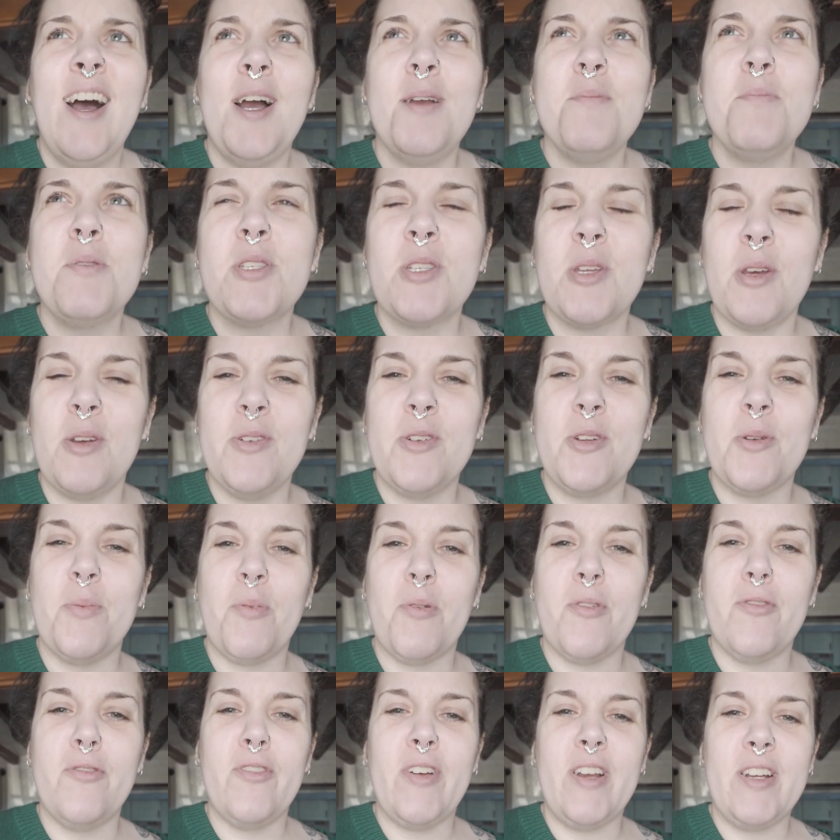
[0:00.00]
I'm such a
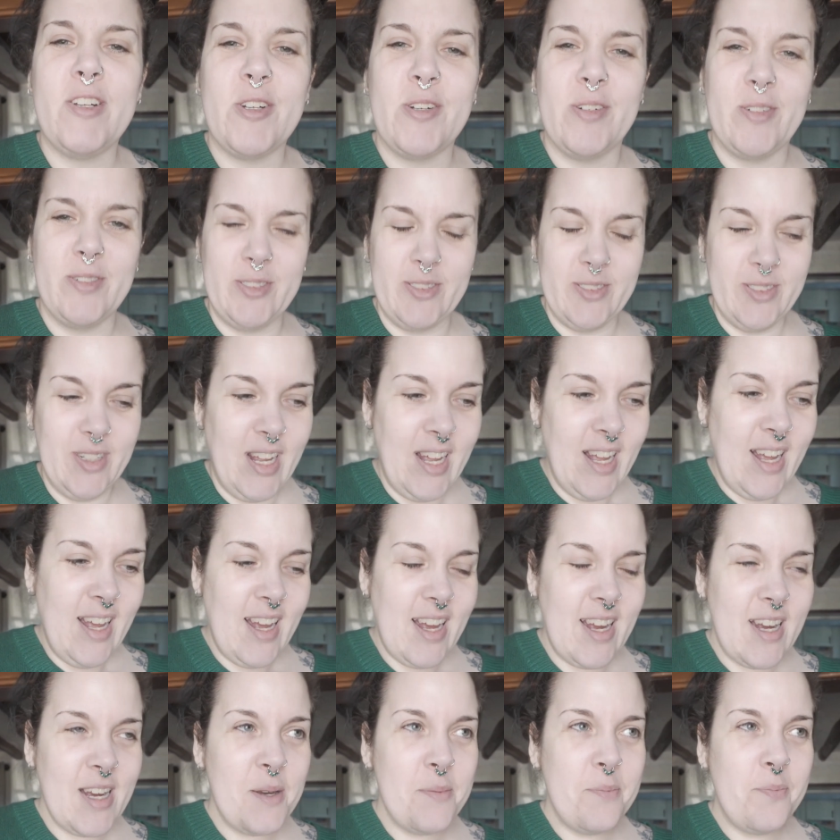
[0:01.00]
professional.
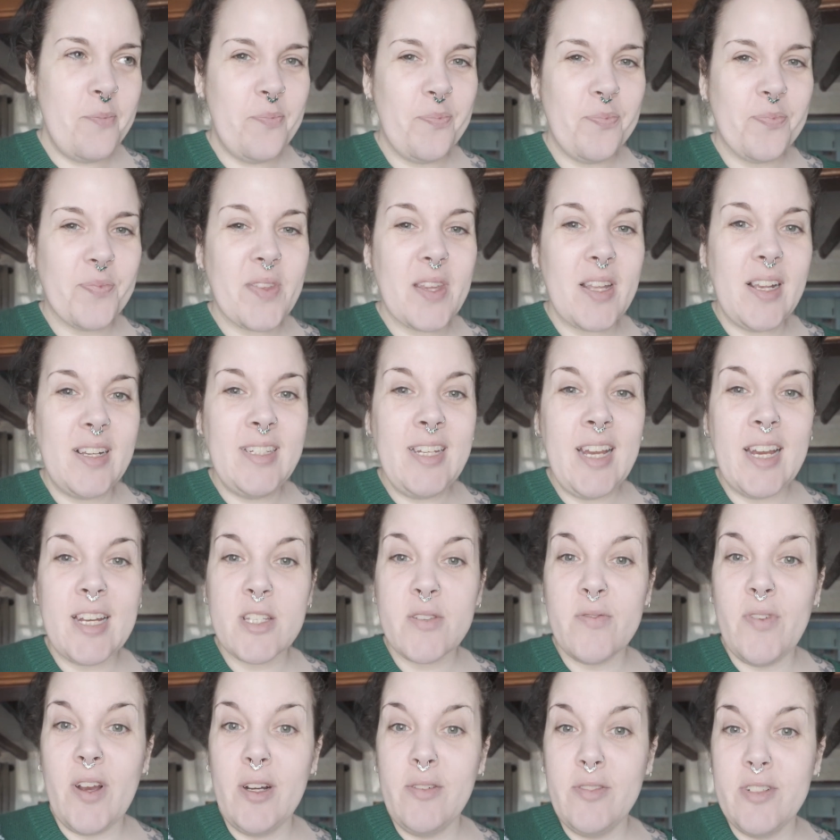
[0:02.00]

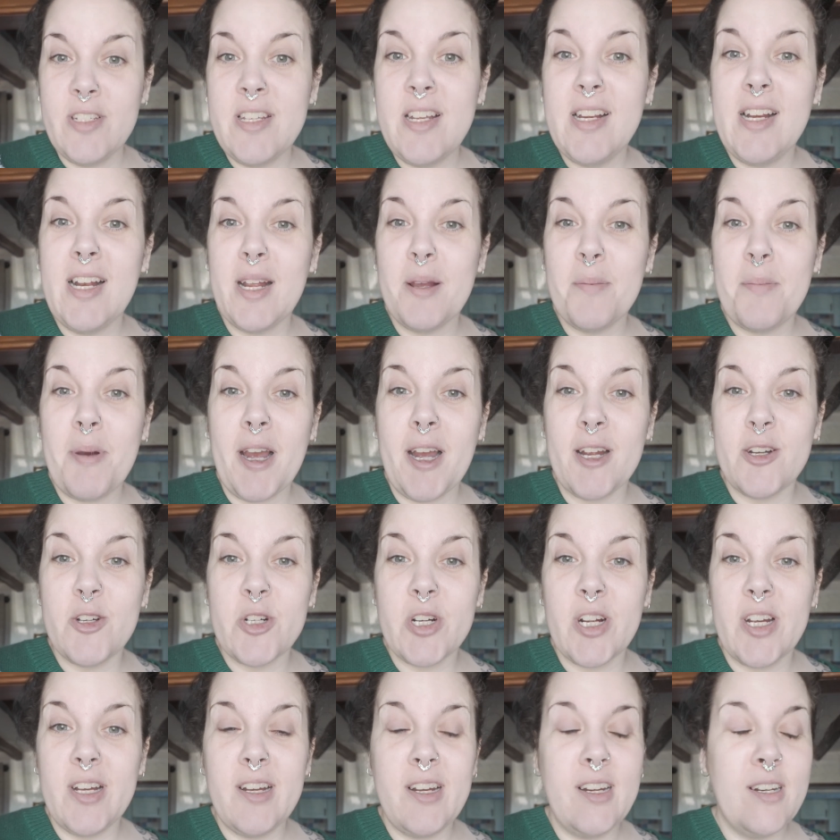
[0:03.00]
Yes, Velvety
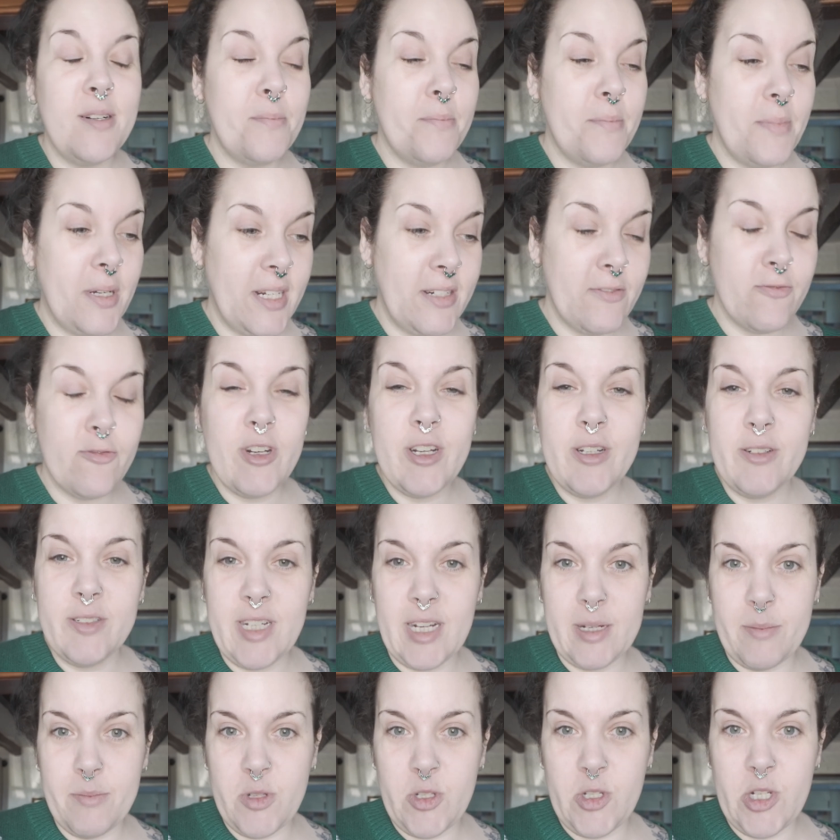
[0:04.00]
Cleopatra. My real
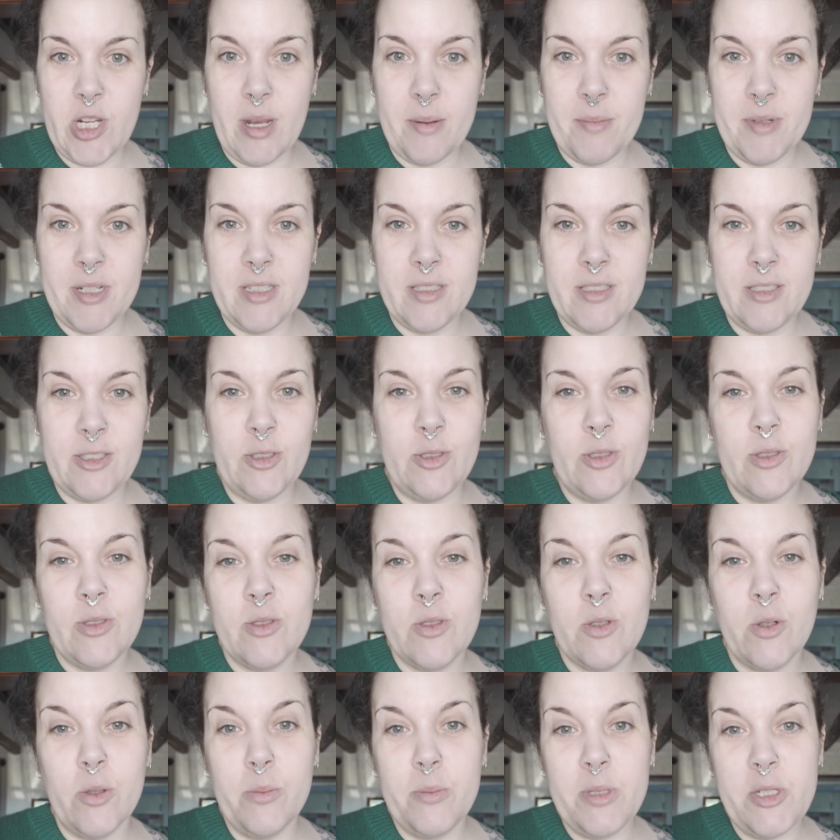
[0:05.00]
name's Gemma. You
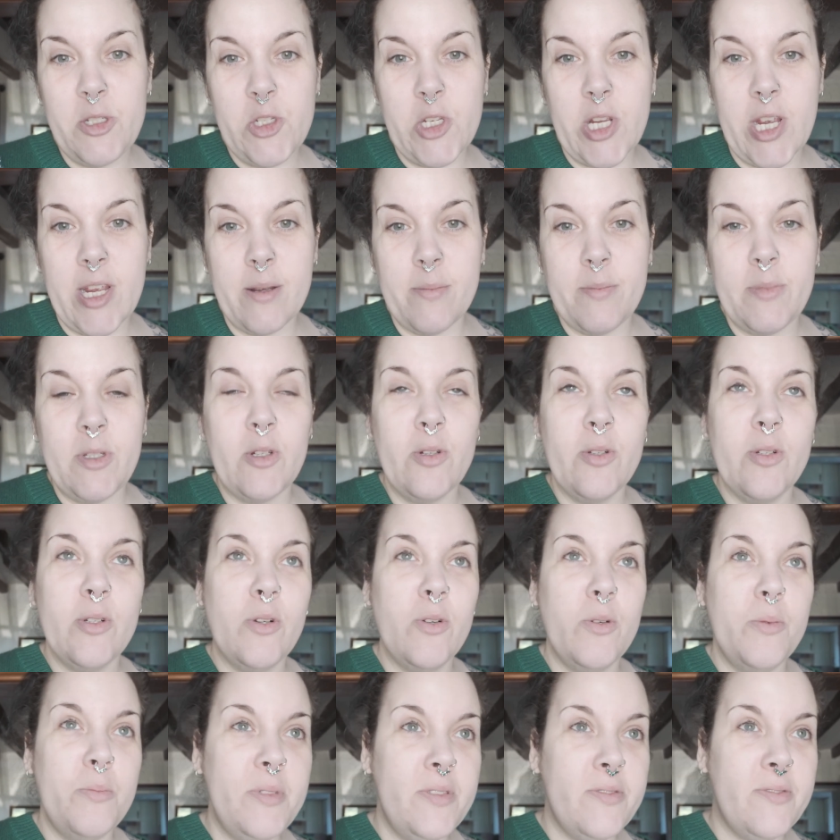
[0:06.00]
can call me Gem, you
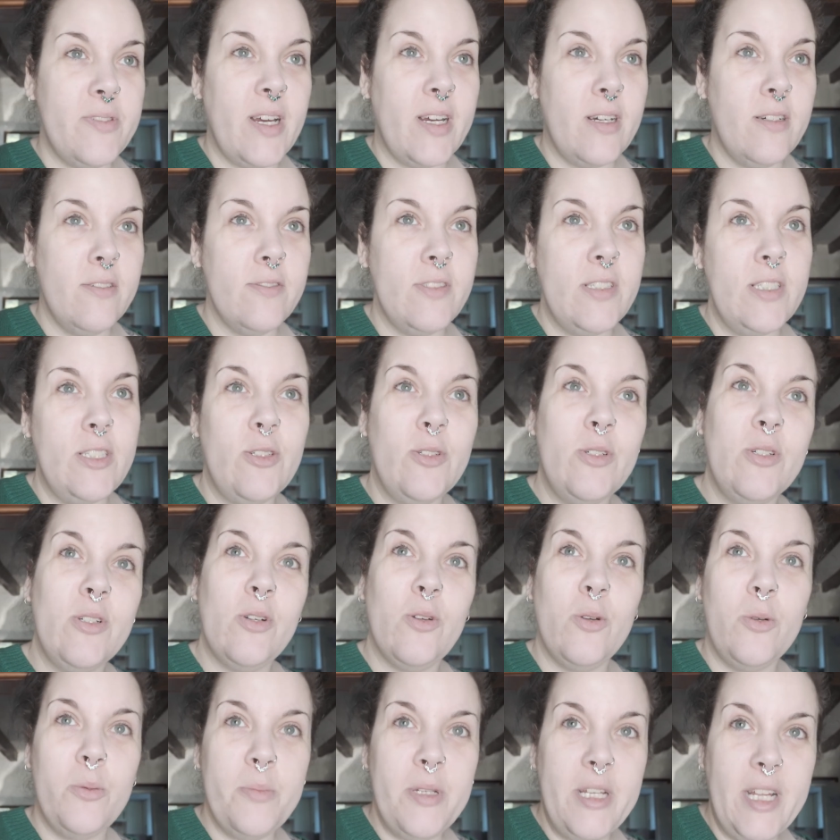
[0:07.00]
can call me Velvy, you
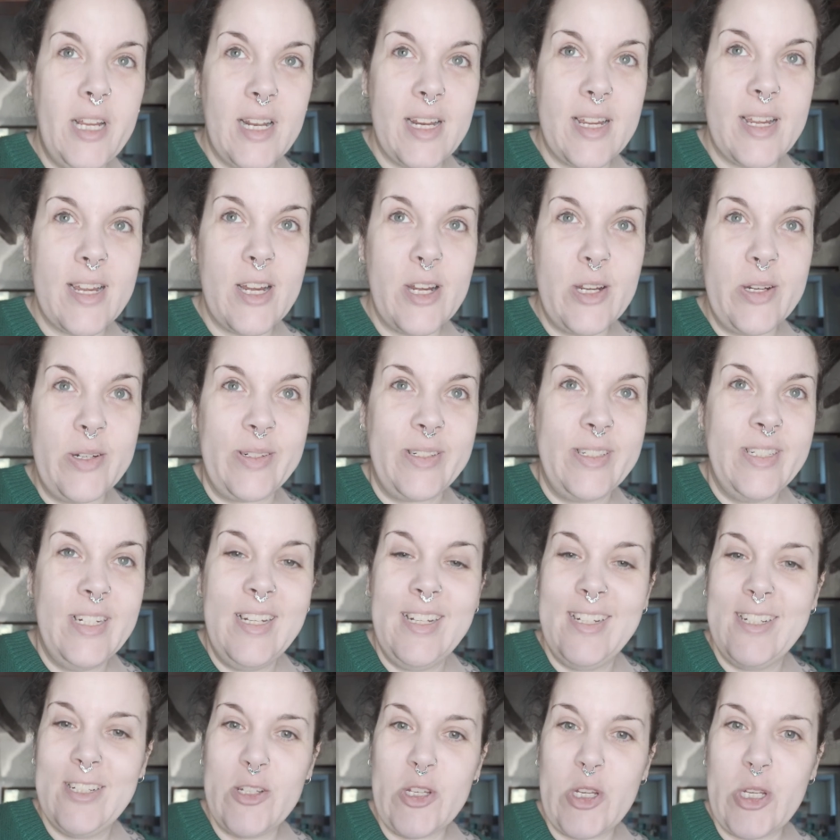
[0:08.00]
can call me Cleo.
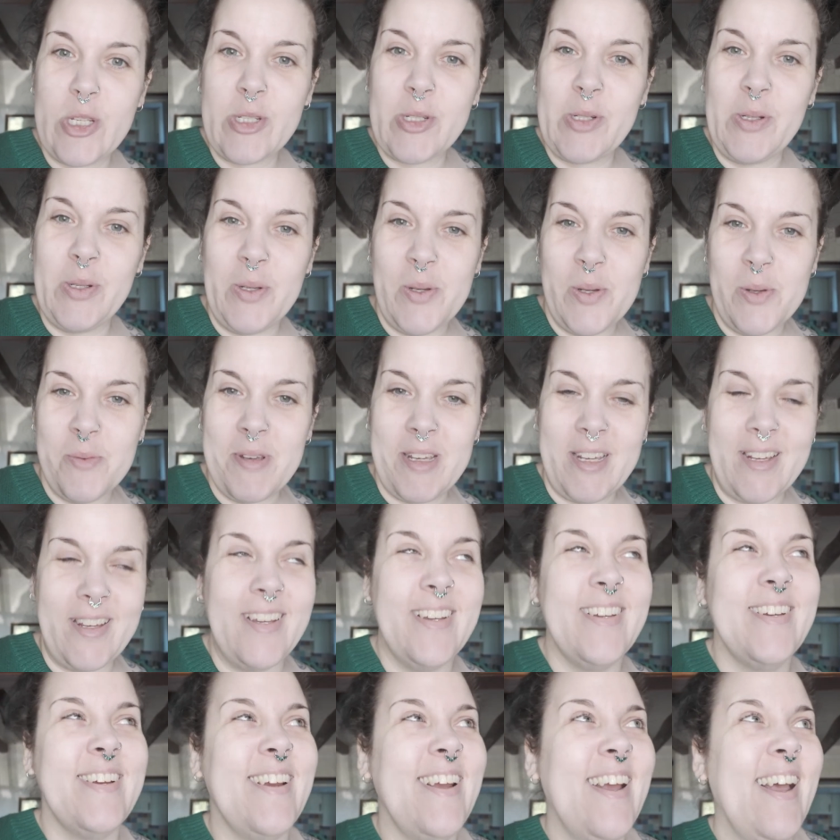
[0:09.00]
Just call
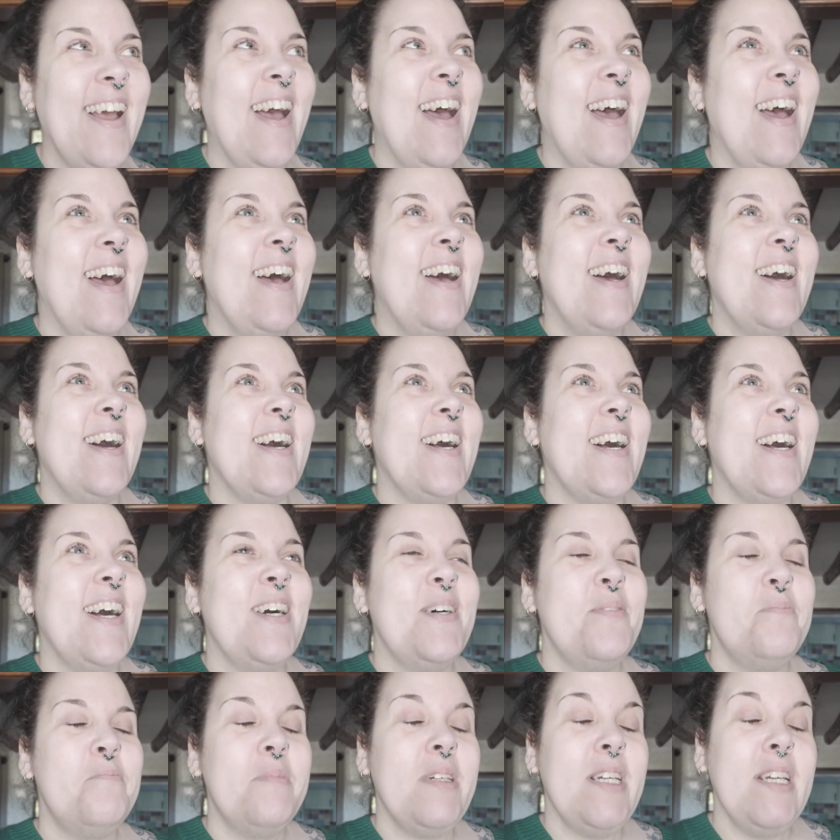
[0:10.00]
me.
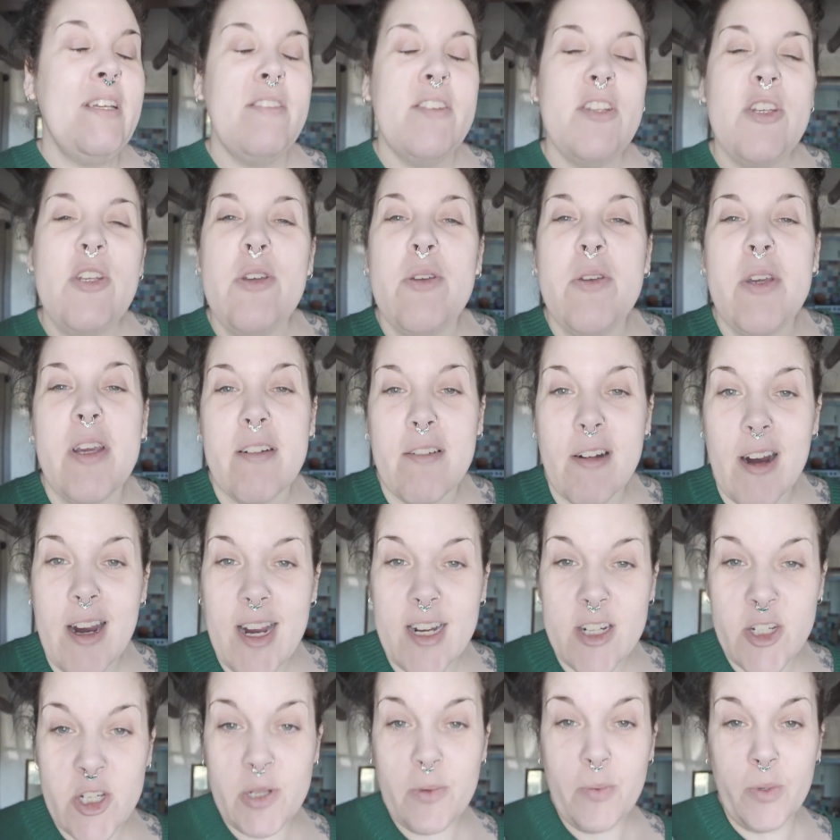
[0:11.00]
In the new year,
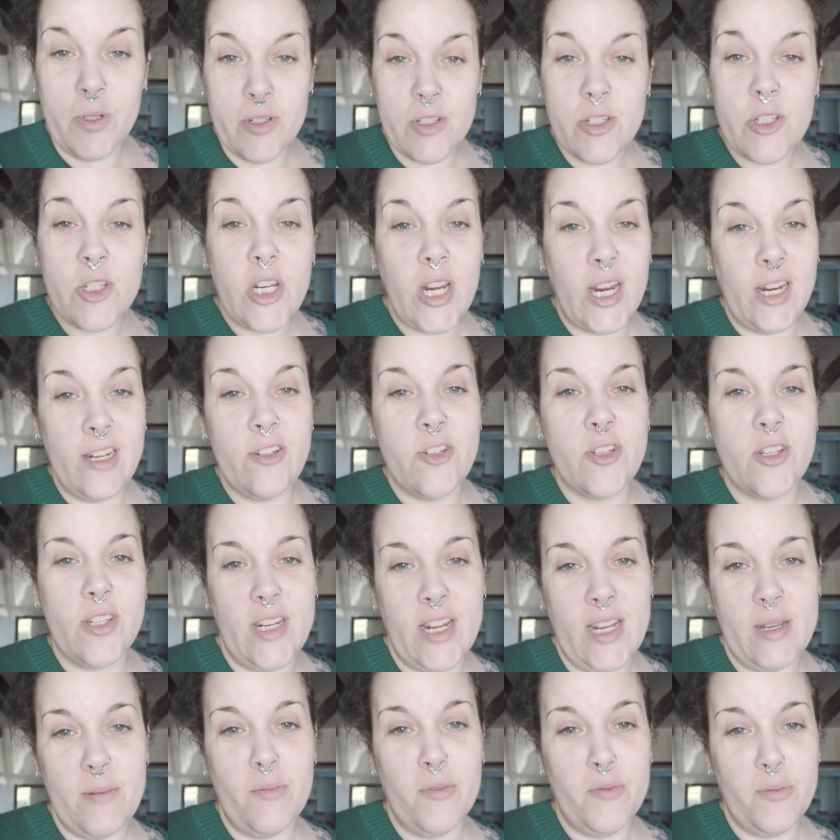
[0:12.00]
I actually want to change
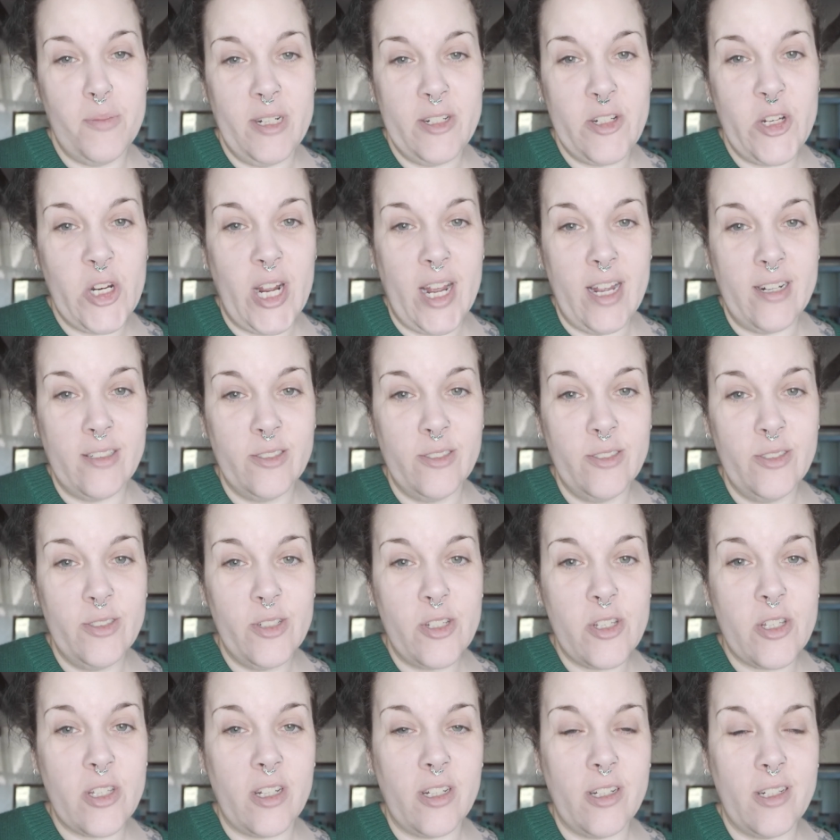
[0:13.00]
the name of my
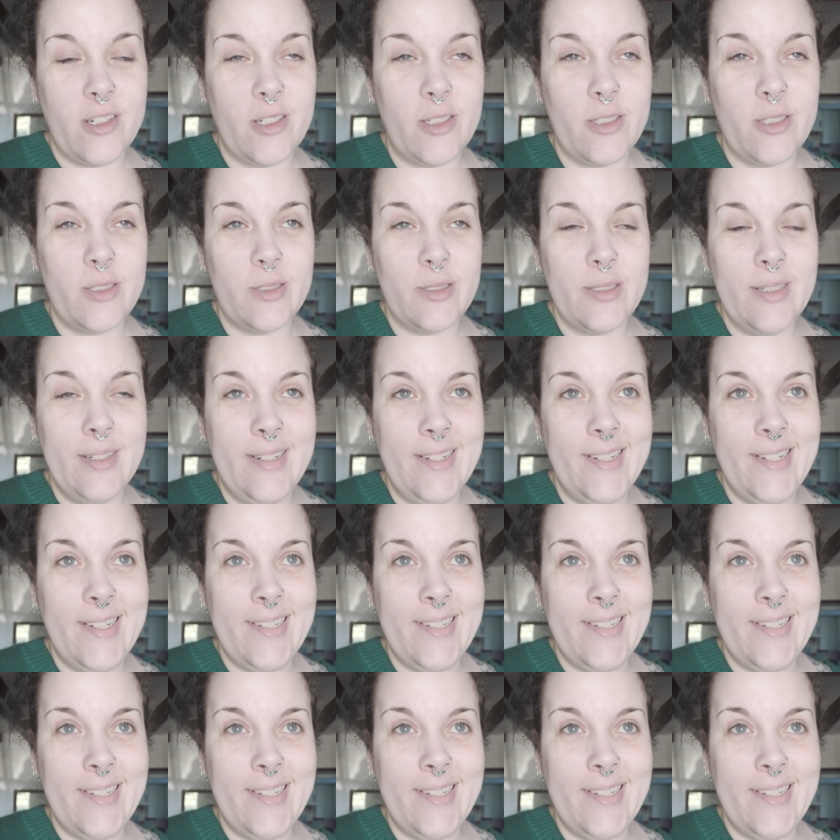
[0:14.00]
channel, so